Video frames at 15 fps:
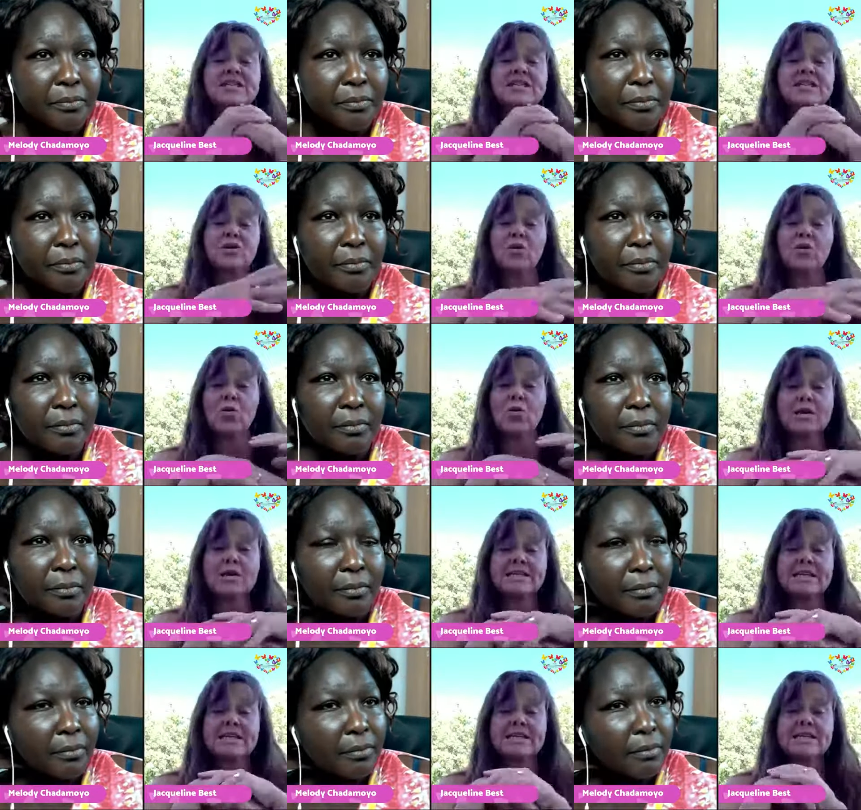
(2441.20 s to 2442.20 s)
Speaker 1: Is there a
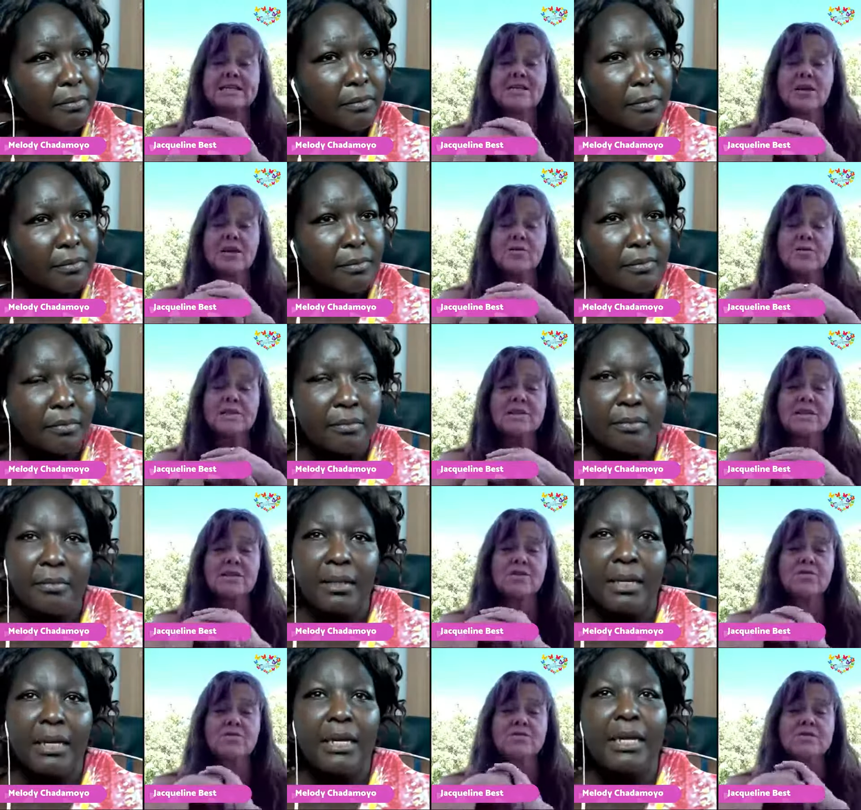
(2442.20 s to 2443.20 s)
course they can start with
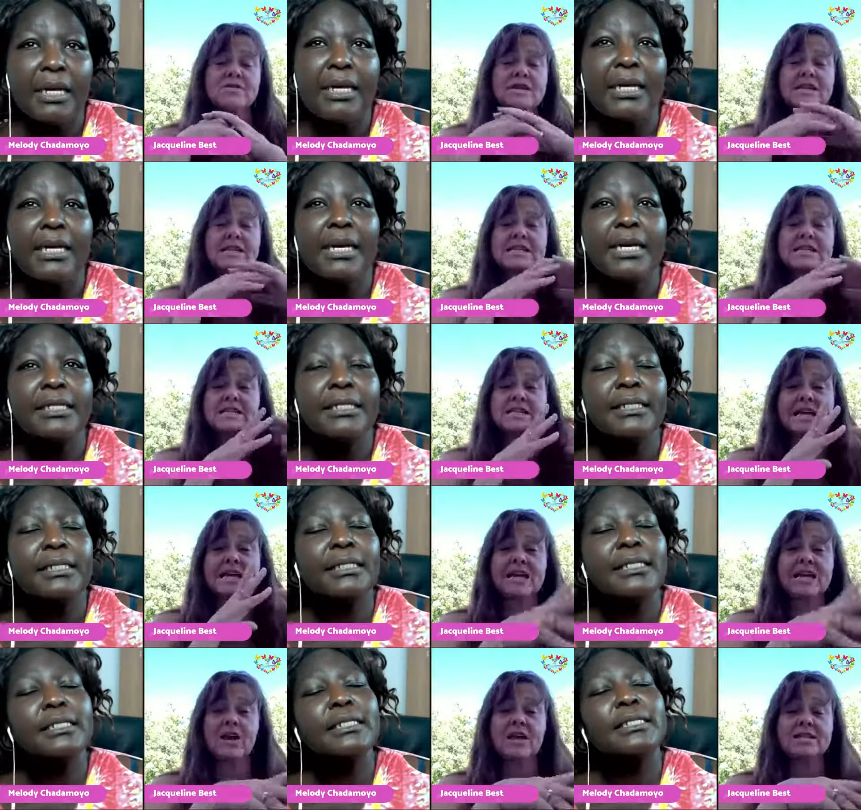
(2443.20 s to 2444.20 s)
you? Do they yes.
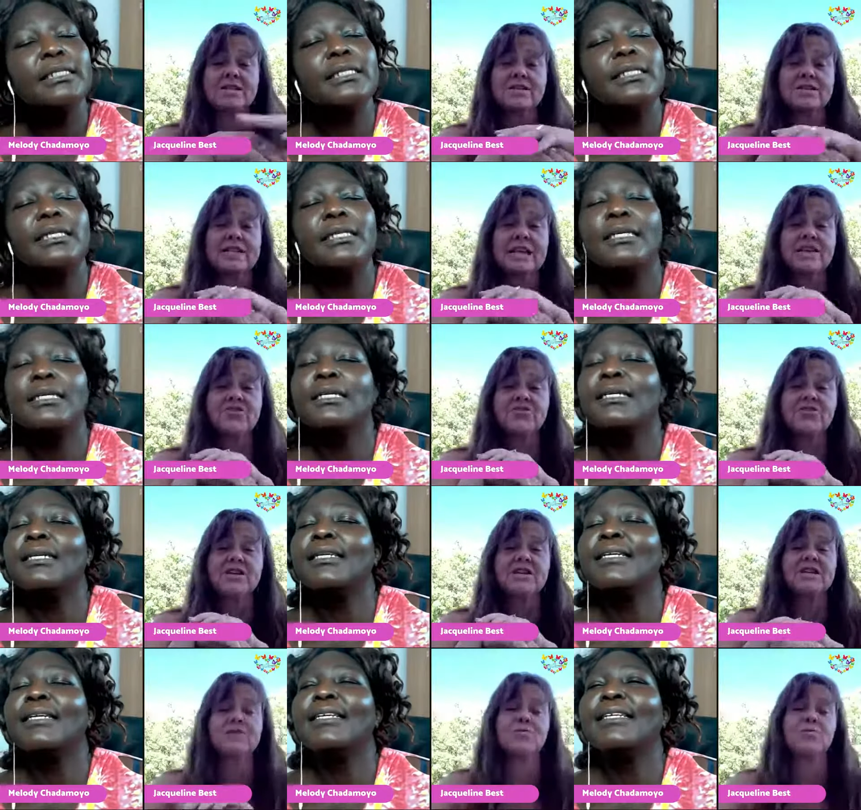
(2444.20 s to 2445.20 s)

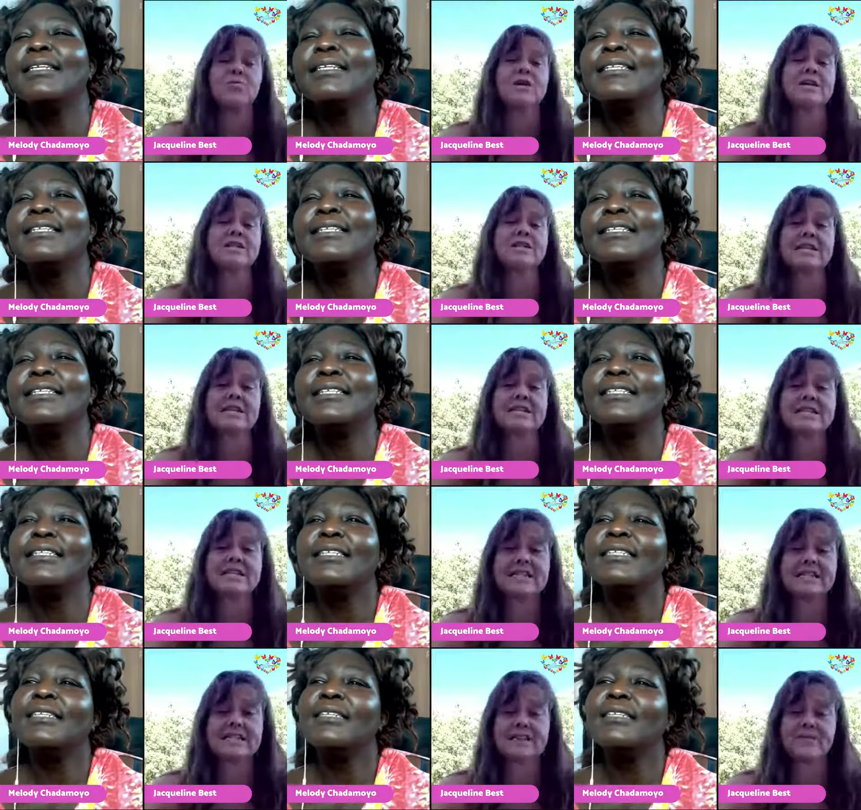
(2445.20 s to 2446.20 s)
consultation? What do they
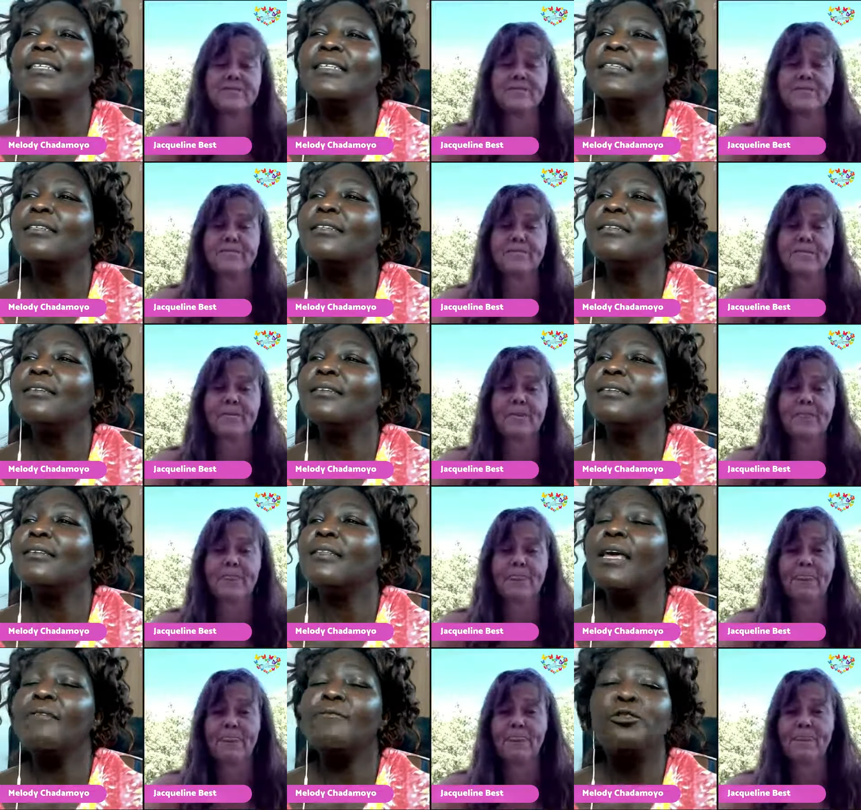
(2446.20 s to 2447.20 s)
need to do?
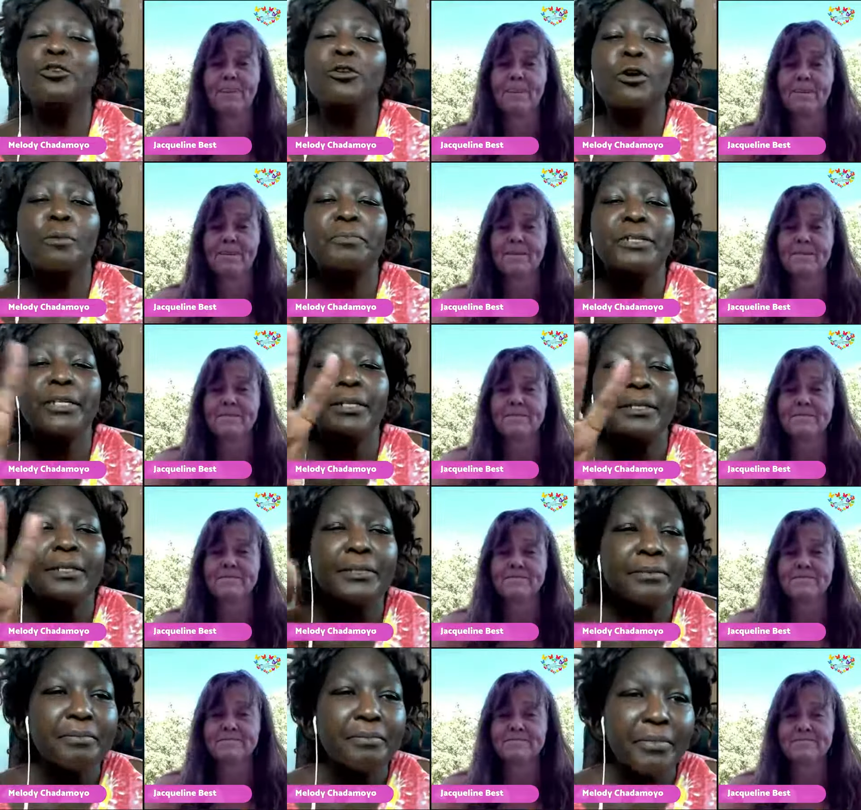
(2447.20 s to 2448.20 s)
Speaker 2: They have two
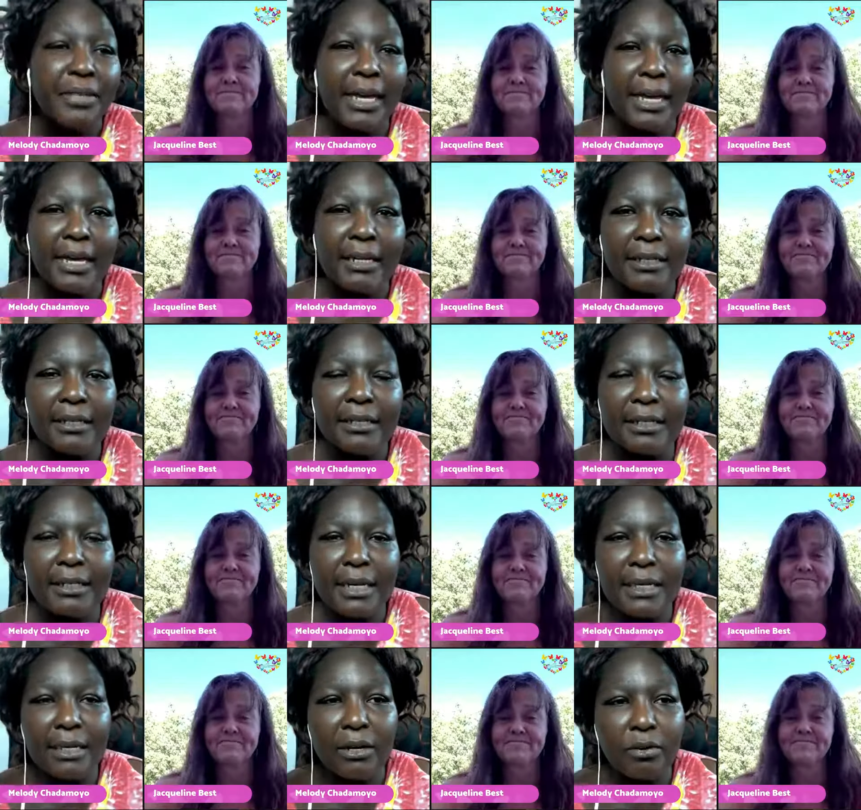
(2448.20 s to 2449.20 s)
options. They can
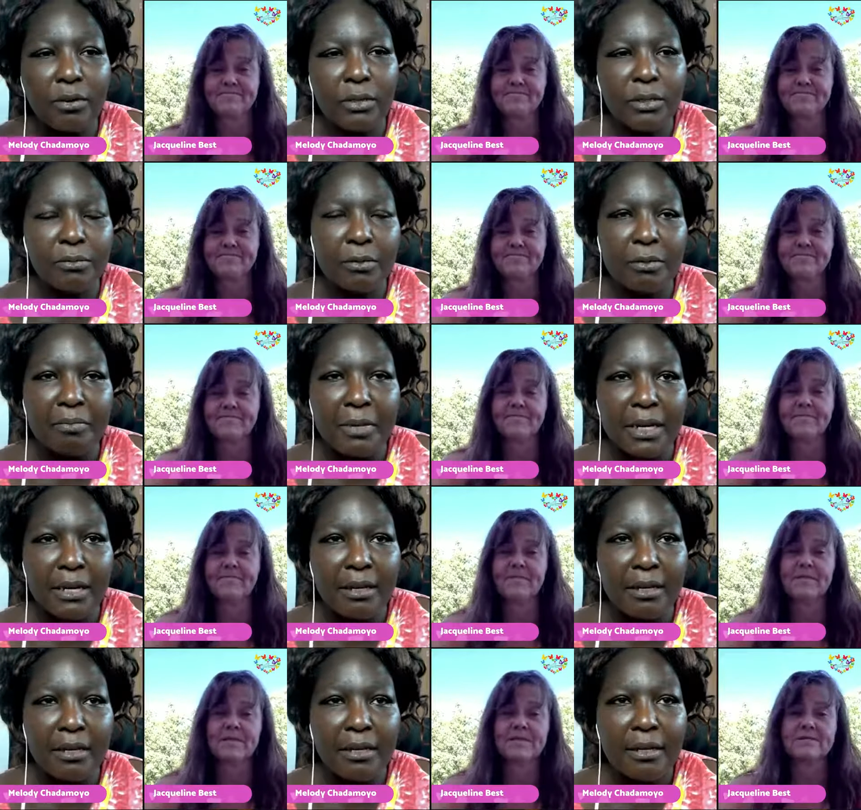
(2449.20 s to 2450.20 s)
start a course with
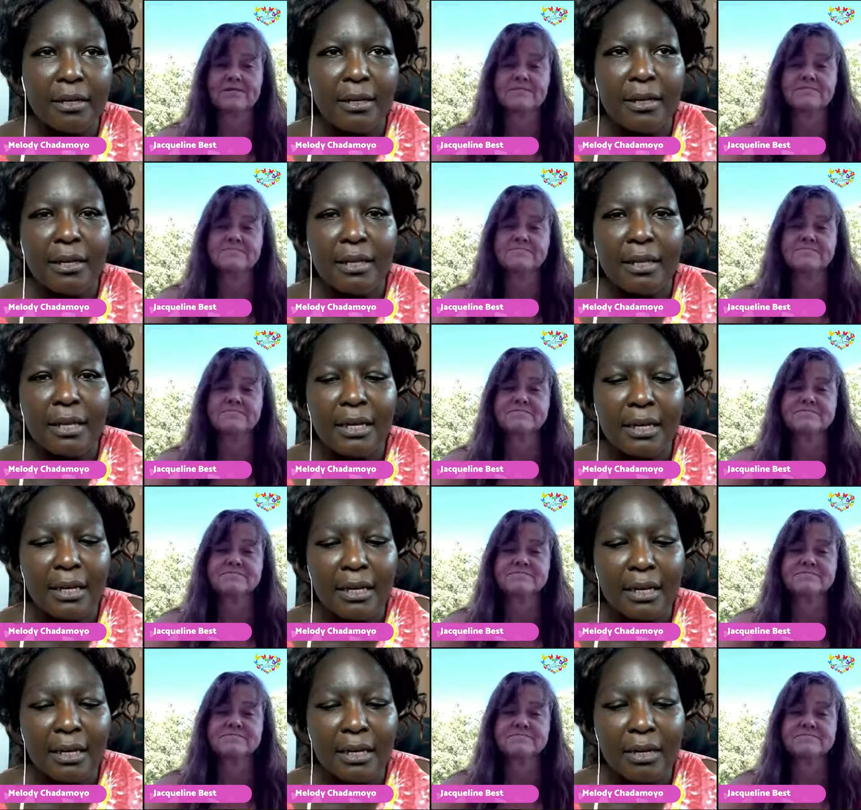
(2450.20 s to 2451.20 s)
me.
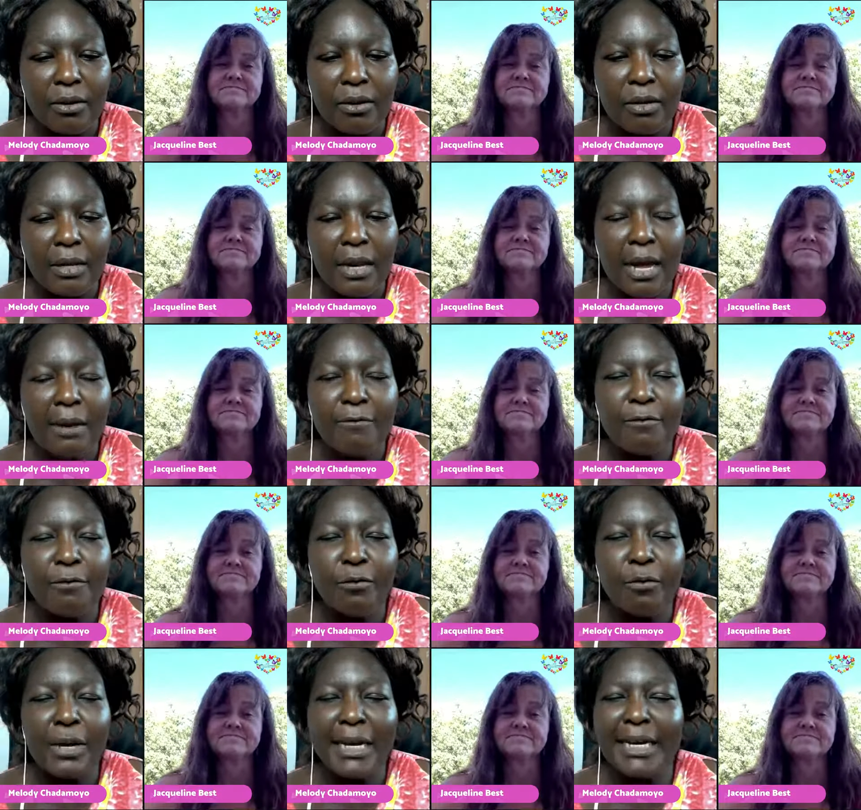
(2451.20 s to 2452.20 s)
The Love
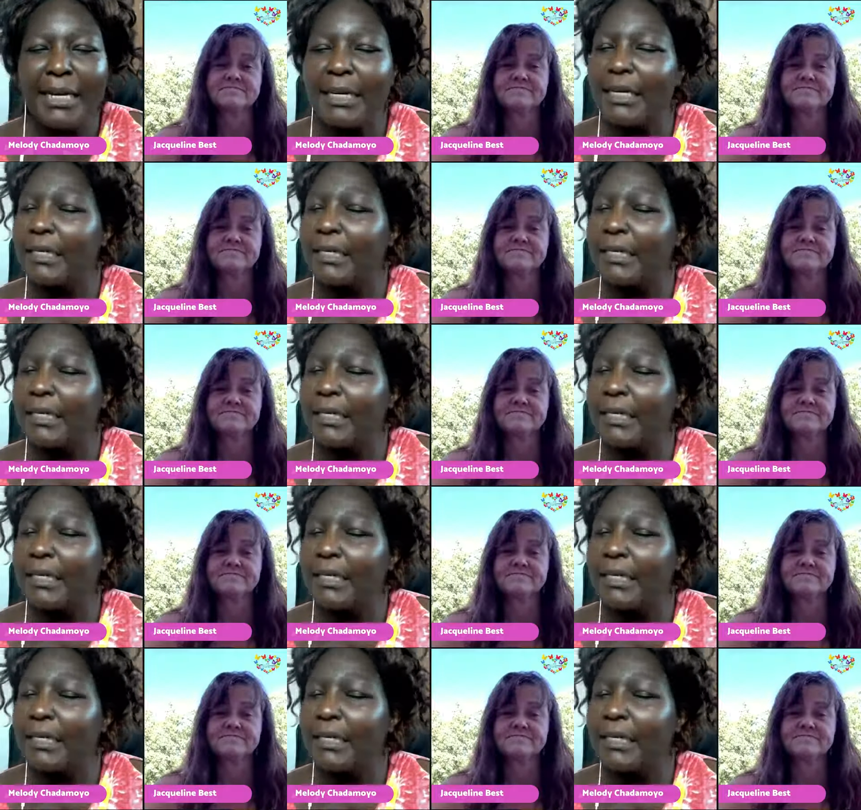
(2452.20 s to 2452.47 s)
Quick